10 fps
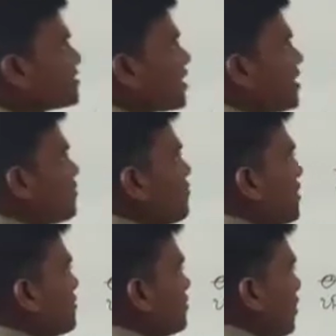And
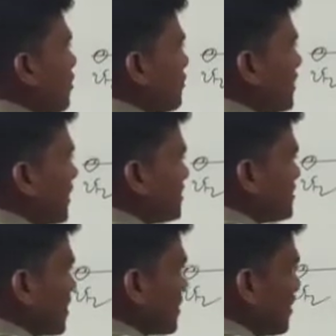second one,
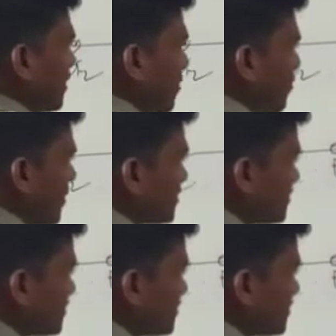we consider